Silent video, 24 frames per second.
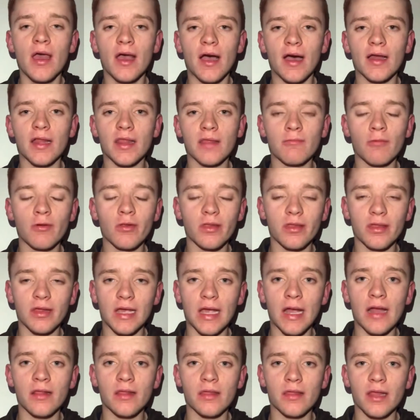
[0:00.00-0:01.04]
and once
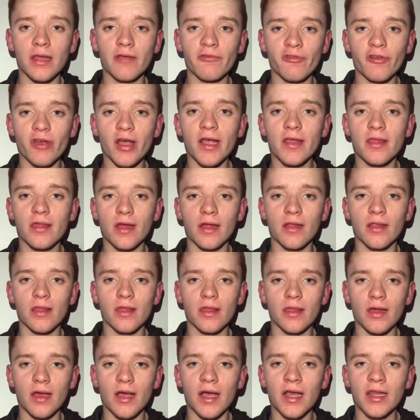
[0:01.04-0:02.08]
again to the right hand
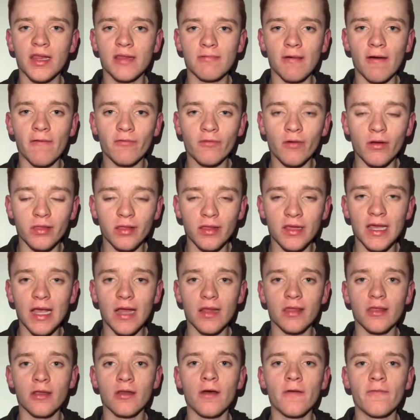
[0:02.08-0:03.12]
side you have got
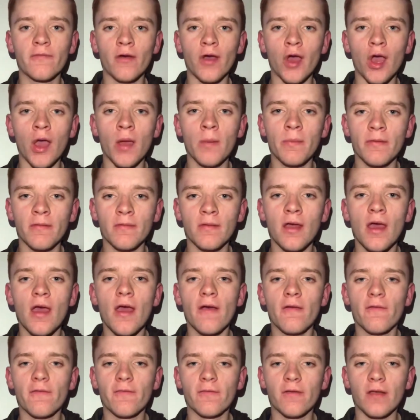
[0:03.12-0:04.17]
yet another open
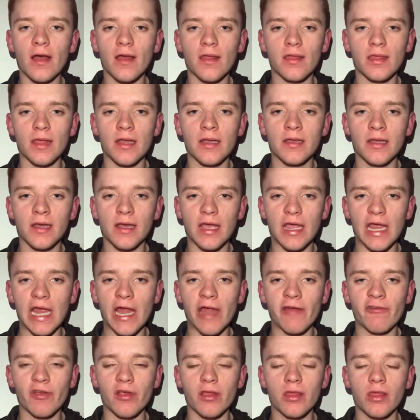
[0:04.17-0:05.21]
flat standing
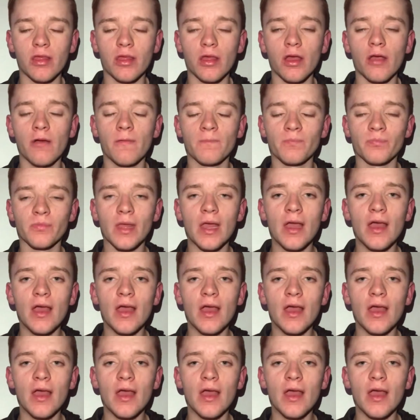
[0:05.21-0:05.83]
area too.